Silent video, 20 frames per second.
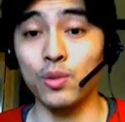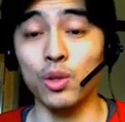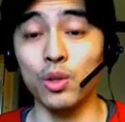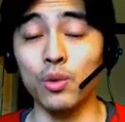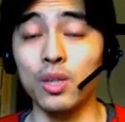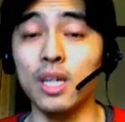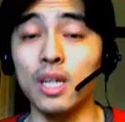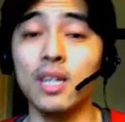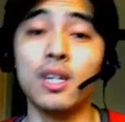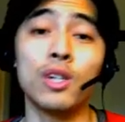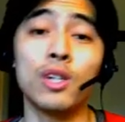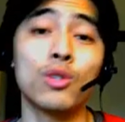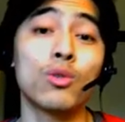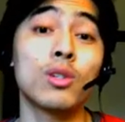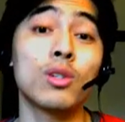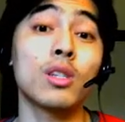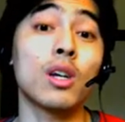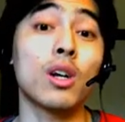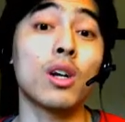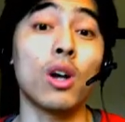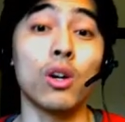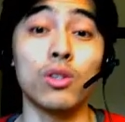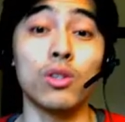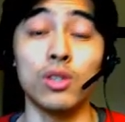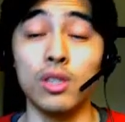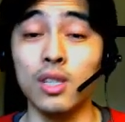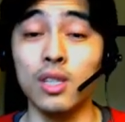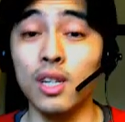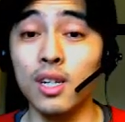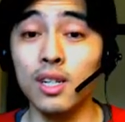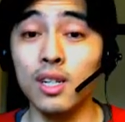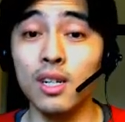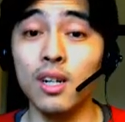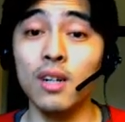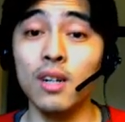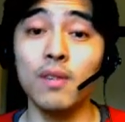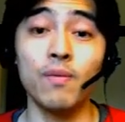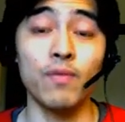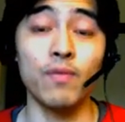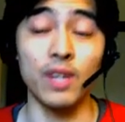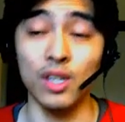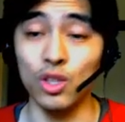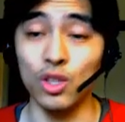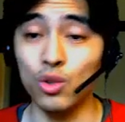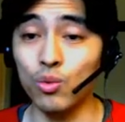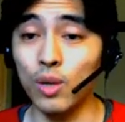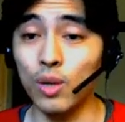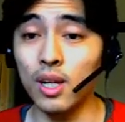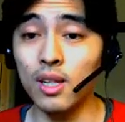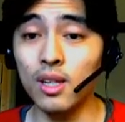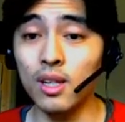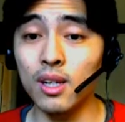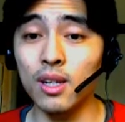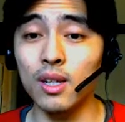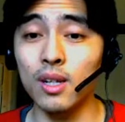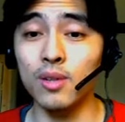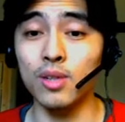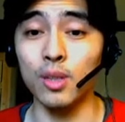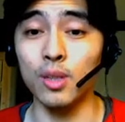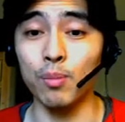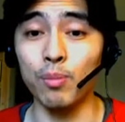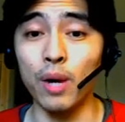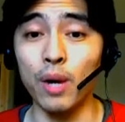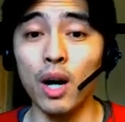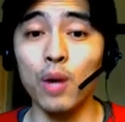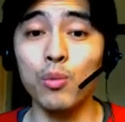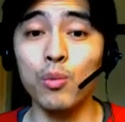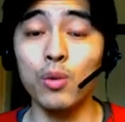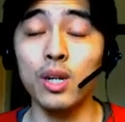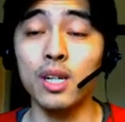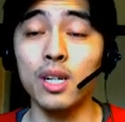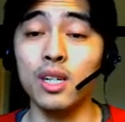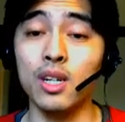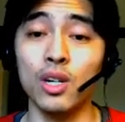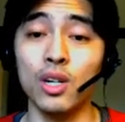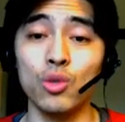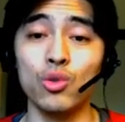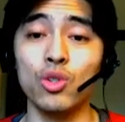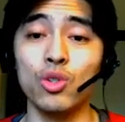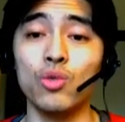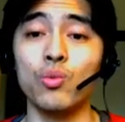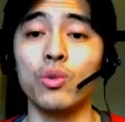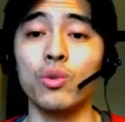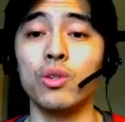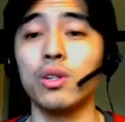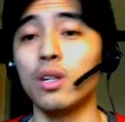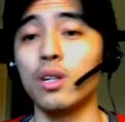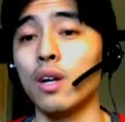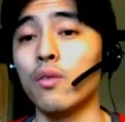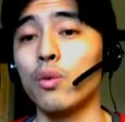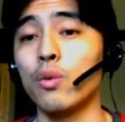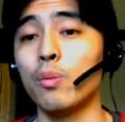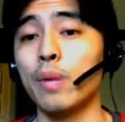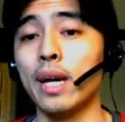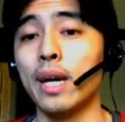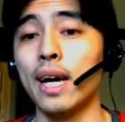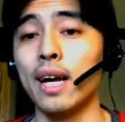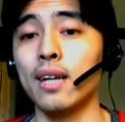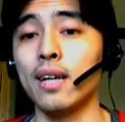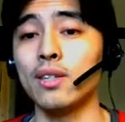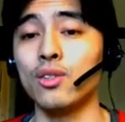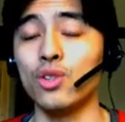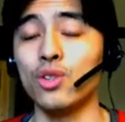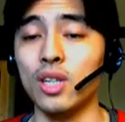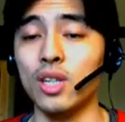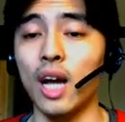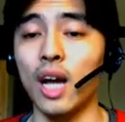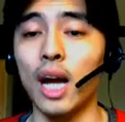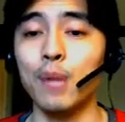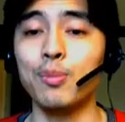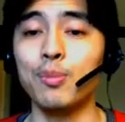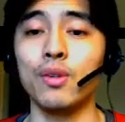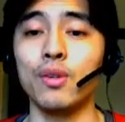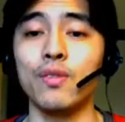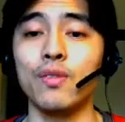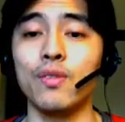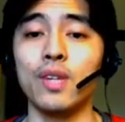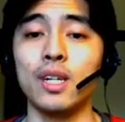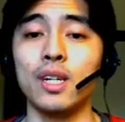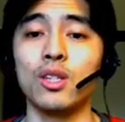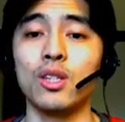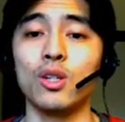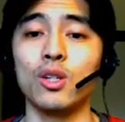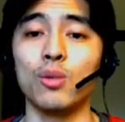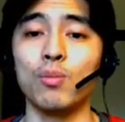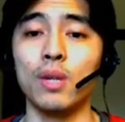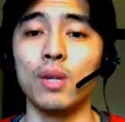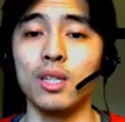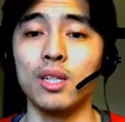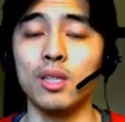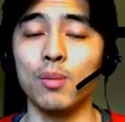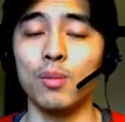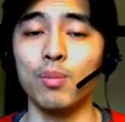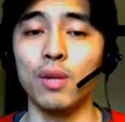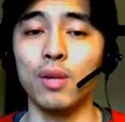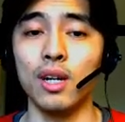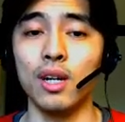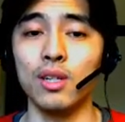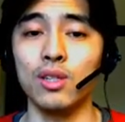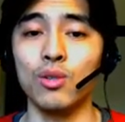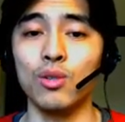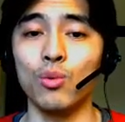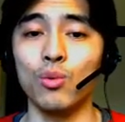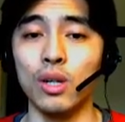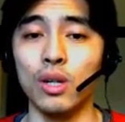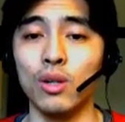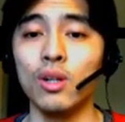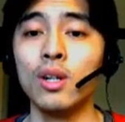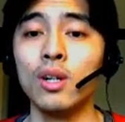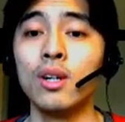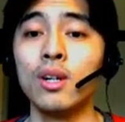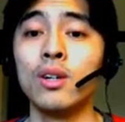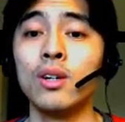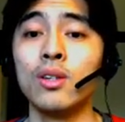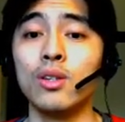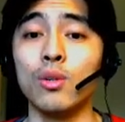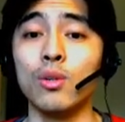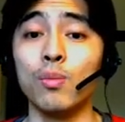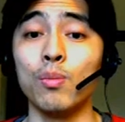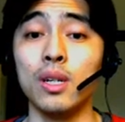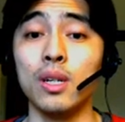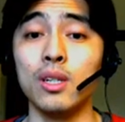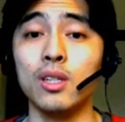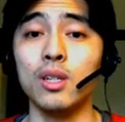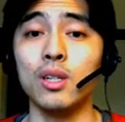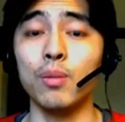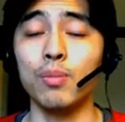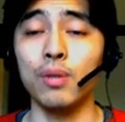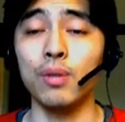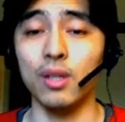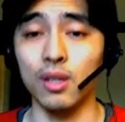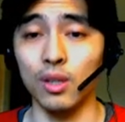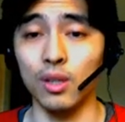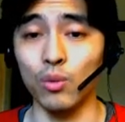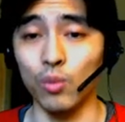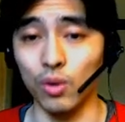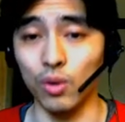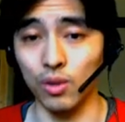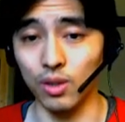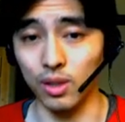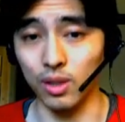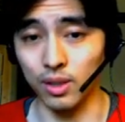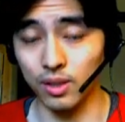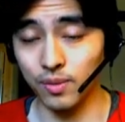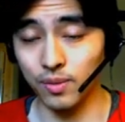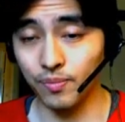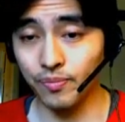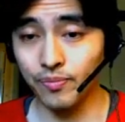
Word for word: So think countries like Argentina, Venezuela, Zimbabwe, countries where the government has just hyperinflated their money supply to where their money's completely worthless.